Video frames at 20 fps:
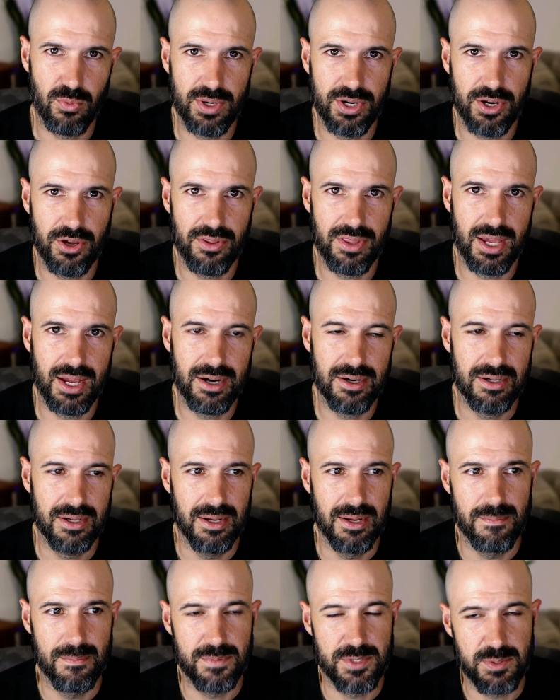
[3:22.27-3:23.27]
window there.
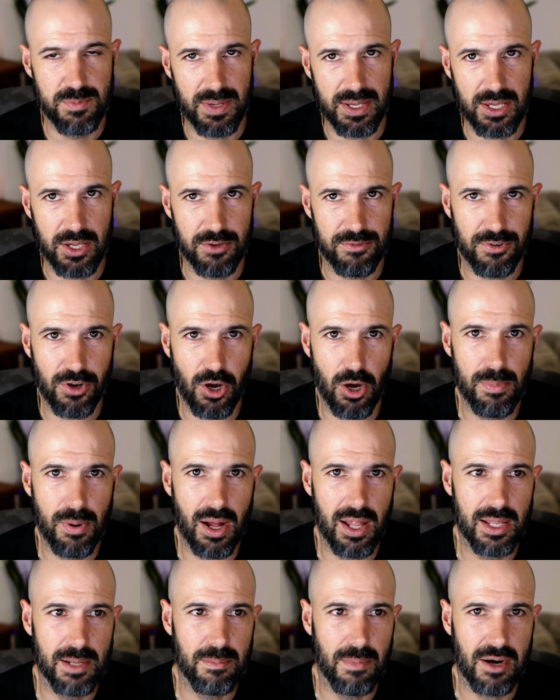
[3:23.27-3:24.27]
Speaking of
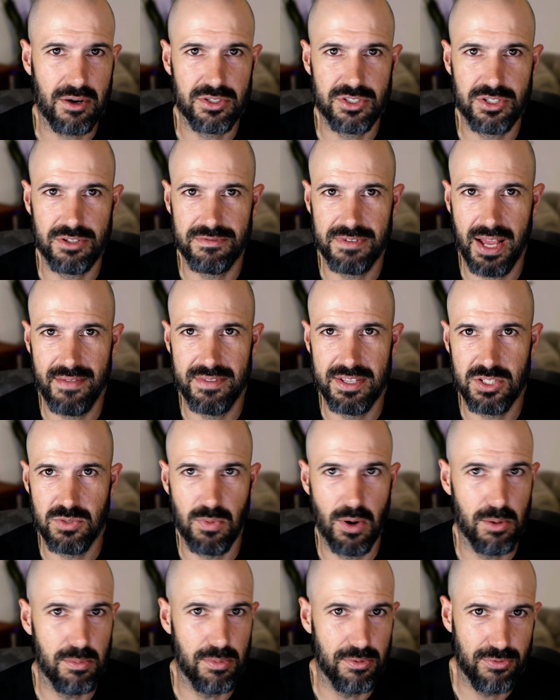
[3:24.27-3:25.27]
Copilot, Microsoft had this
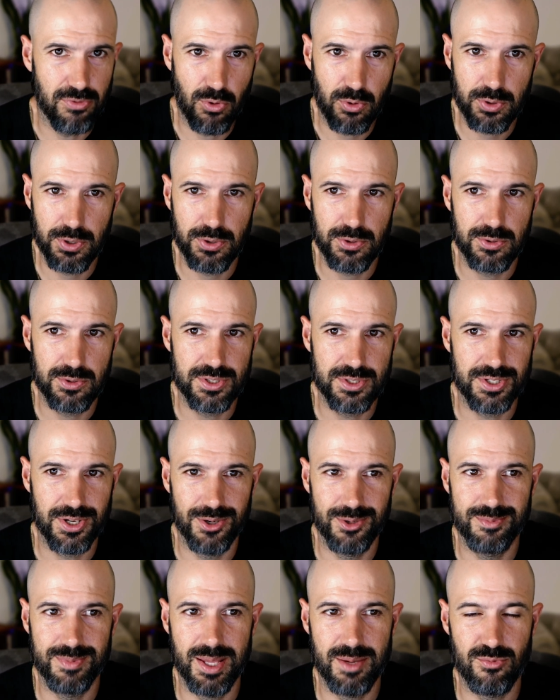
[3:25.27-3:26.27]
well before Google,
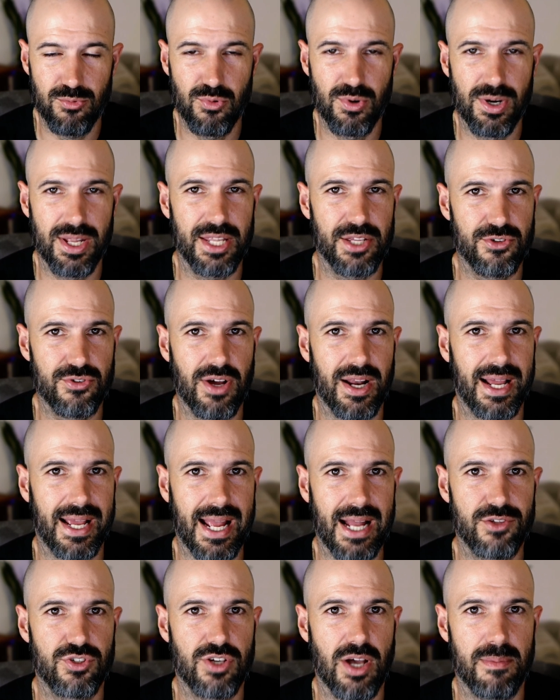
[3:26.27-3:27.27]
so they're really trying to
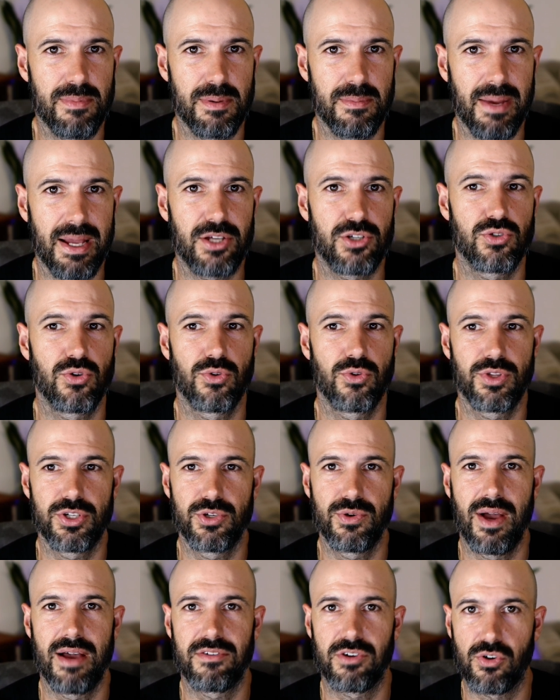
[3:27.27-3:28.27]
catch up and make sure that
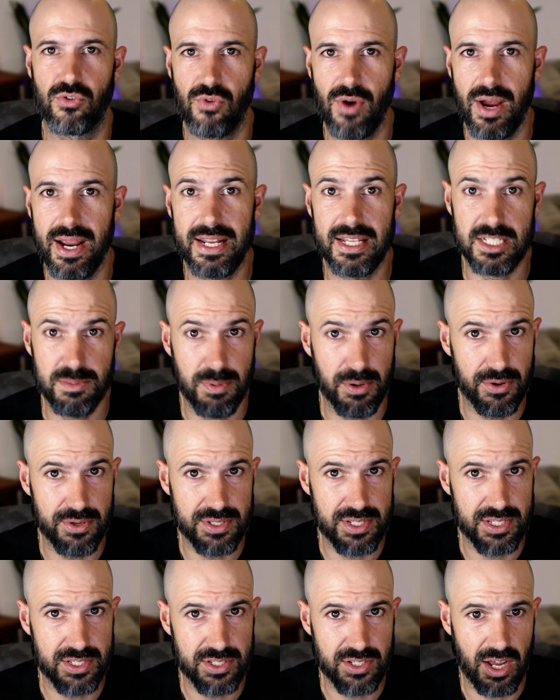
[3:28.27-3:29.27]
you have a great
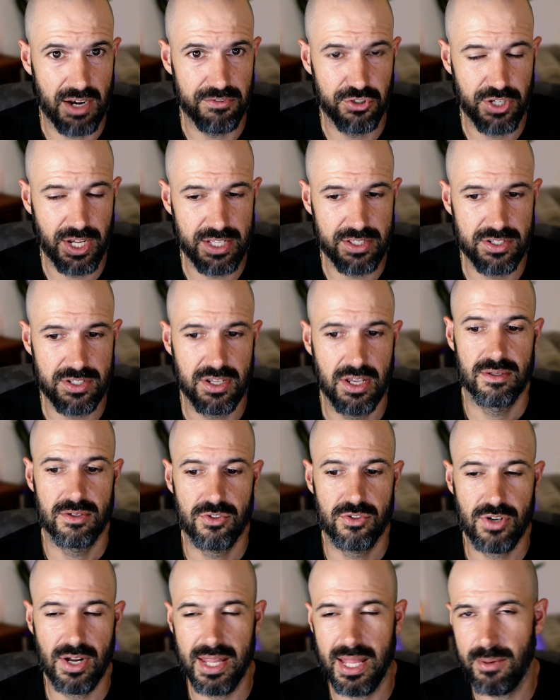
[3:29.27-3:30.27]
experience inside of Sheets.
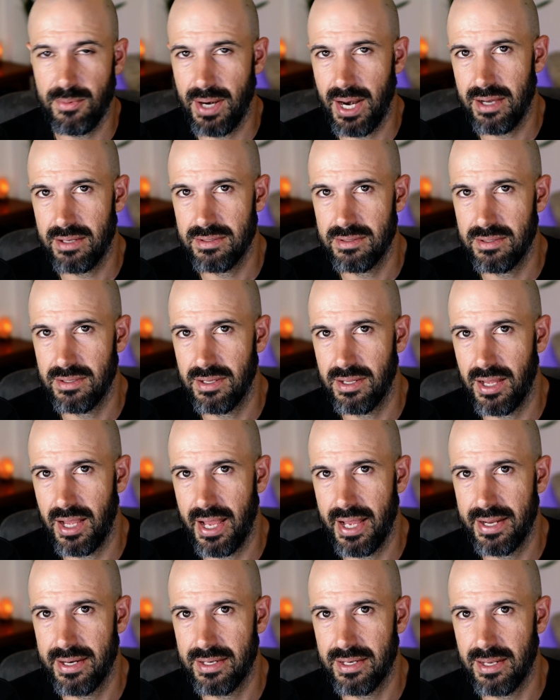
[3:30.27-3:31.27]
Try that one out
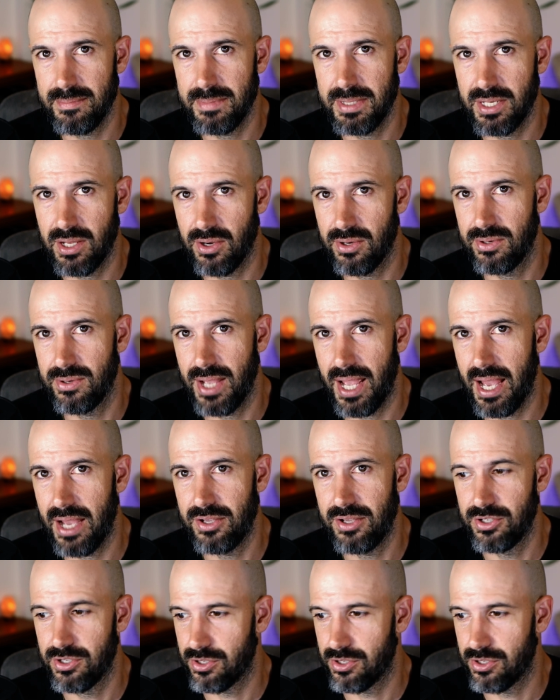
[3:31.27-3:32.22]
and let me know how you